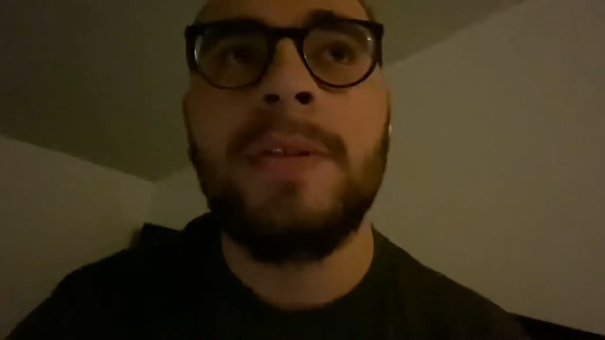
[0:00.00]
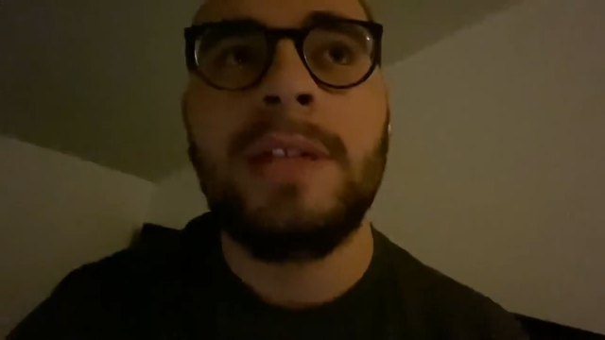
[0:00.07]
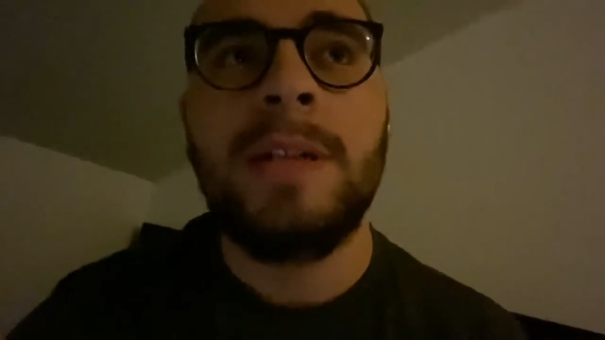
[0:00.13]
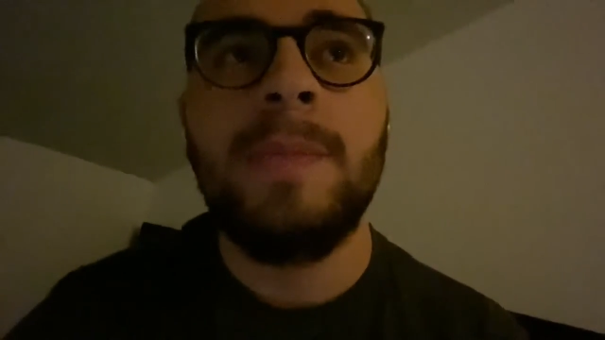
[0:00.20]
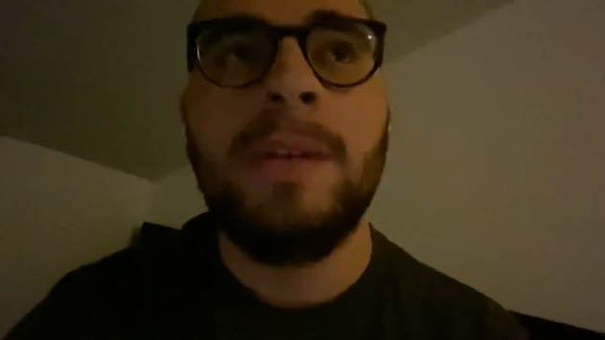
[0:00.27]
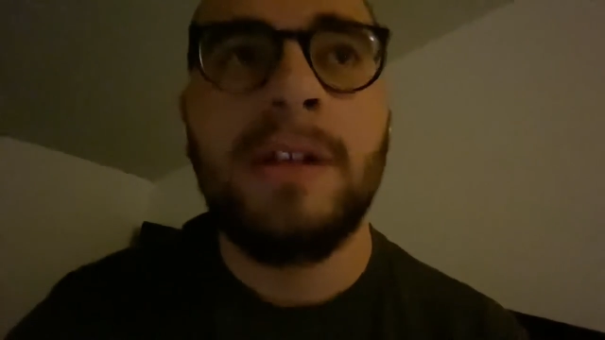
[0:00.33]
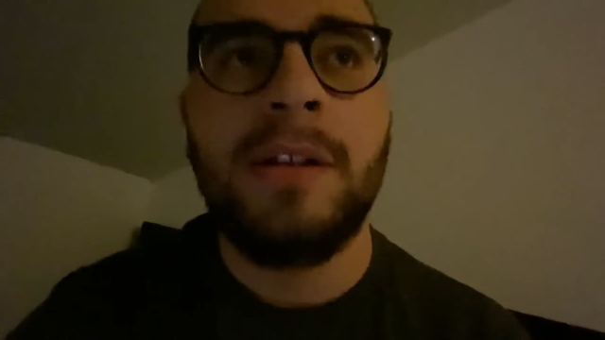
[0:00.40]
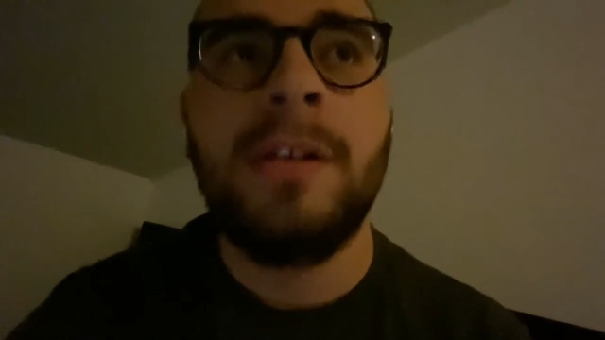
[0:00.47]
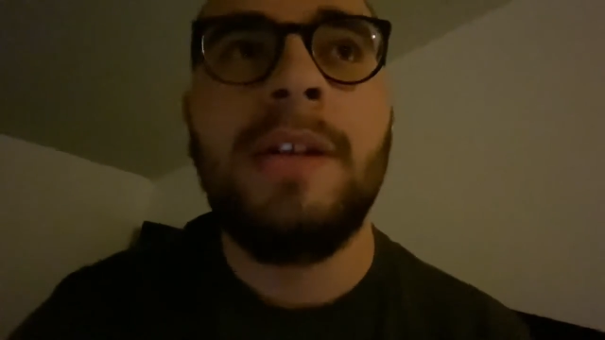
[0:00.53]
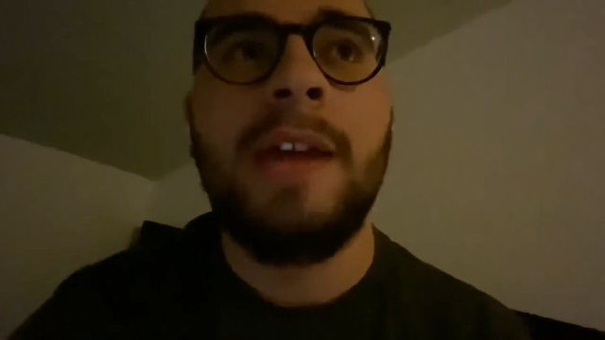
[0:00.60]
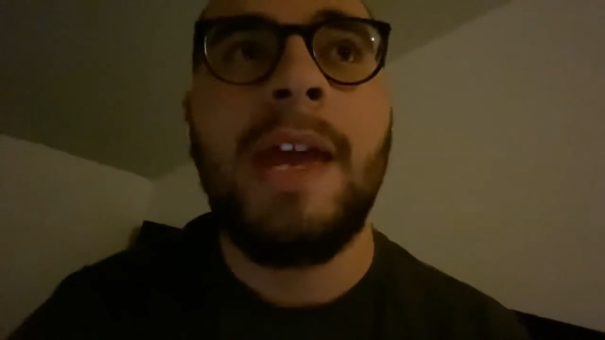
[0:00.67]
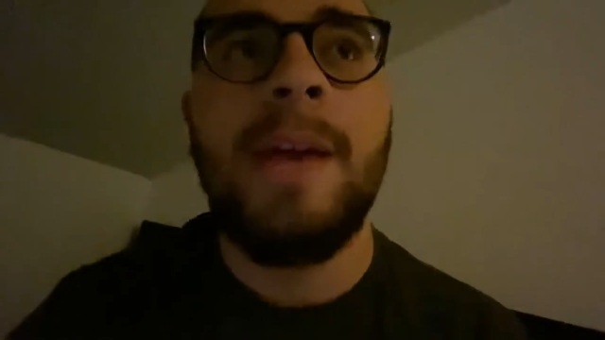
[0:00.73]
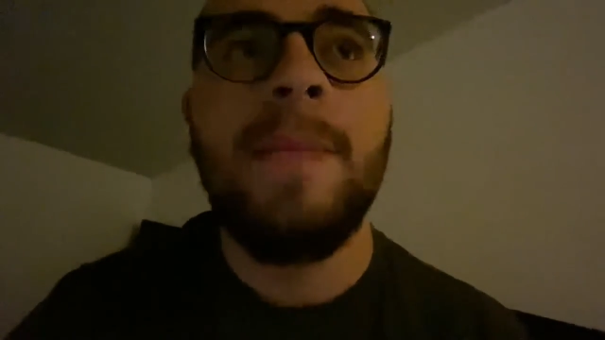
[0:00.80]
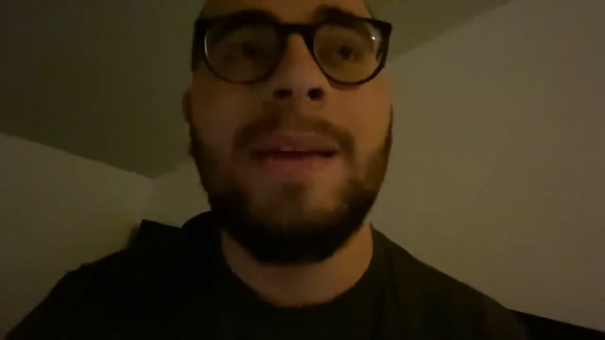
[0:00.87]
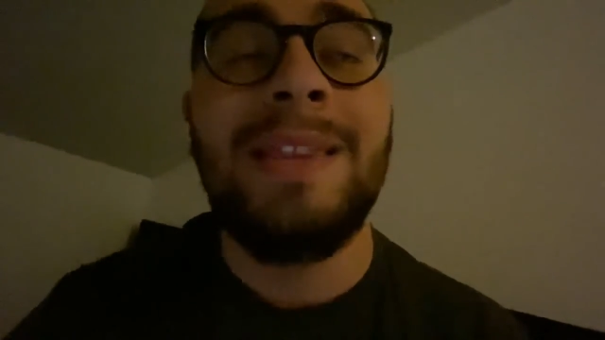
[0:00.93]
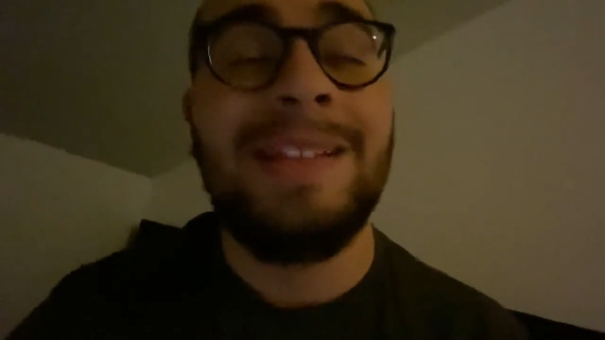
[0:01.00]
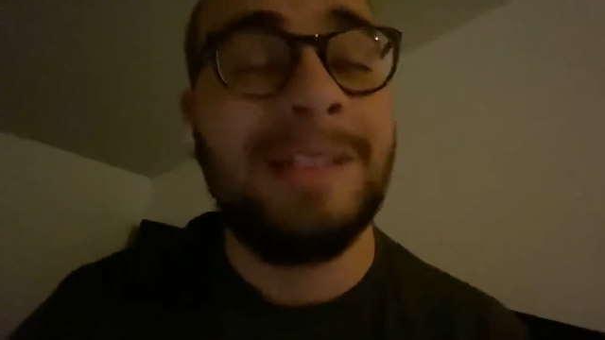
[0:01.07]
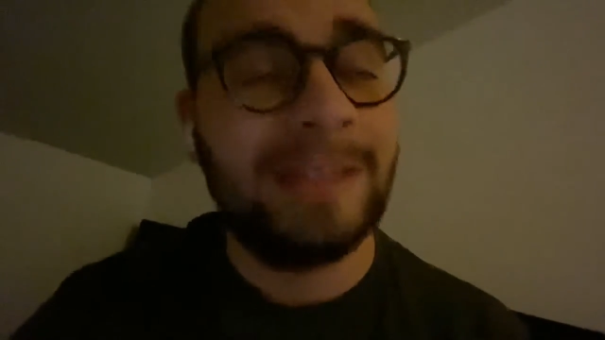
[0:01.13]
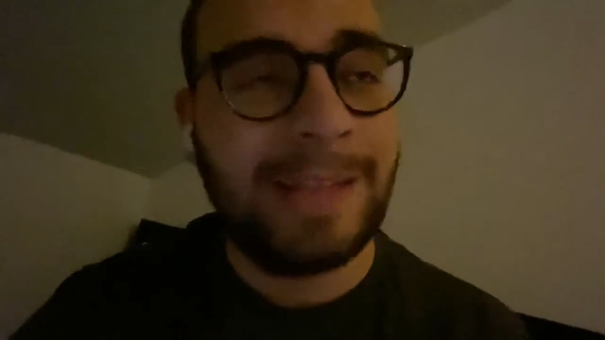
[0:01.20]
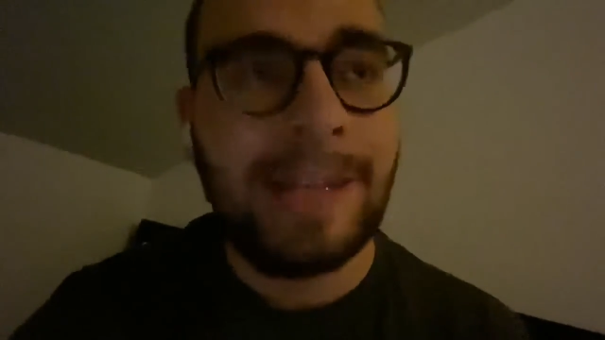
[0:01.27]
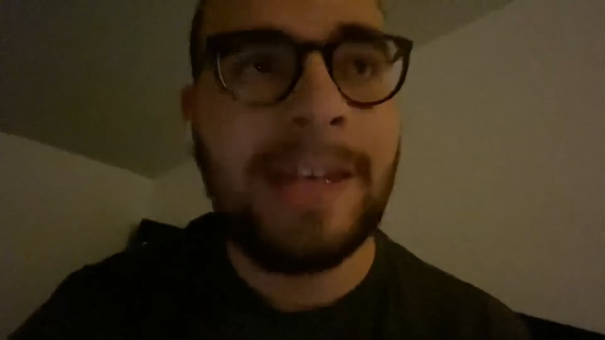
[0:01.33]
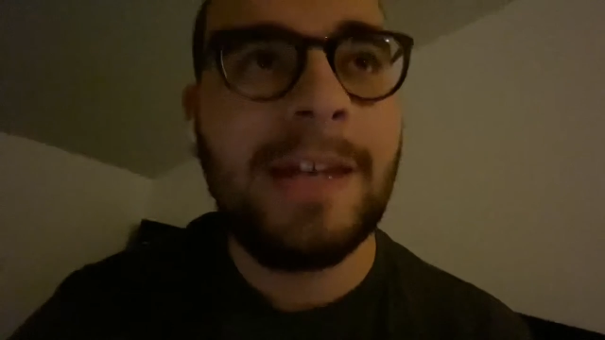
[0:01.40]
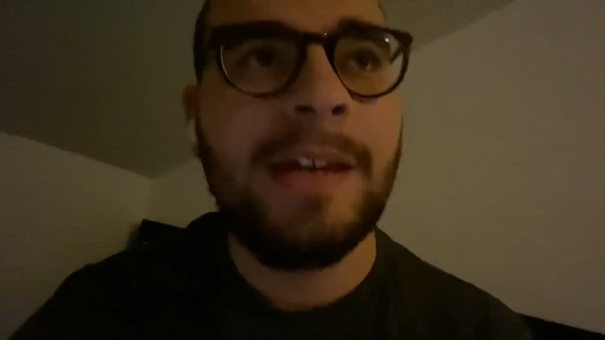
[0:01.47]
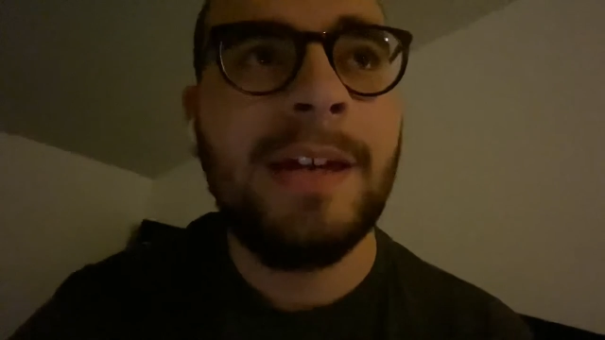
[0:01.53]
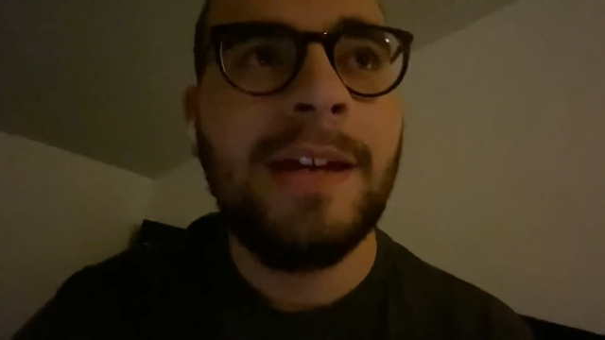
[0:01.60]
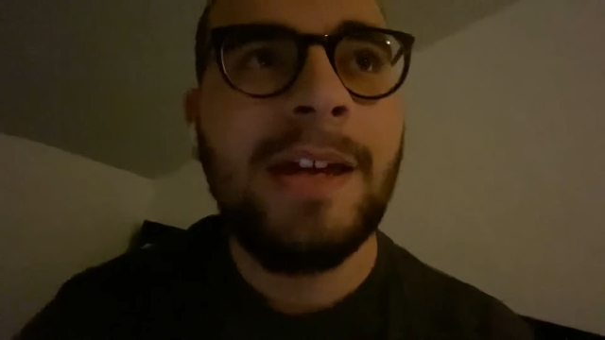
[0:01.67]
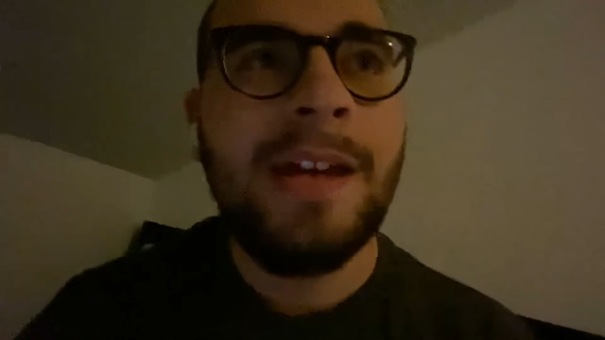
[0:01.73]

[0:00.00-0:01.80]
It's going to be a good game at the Link.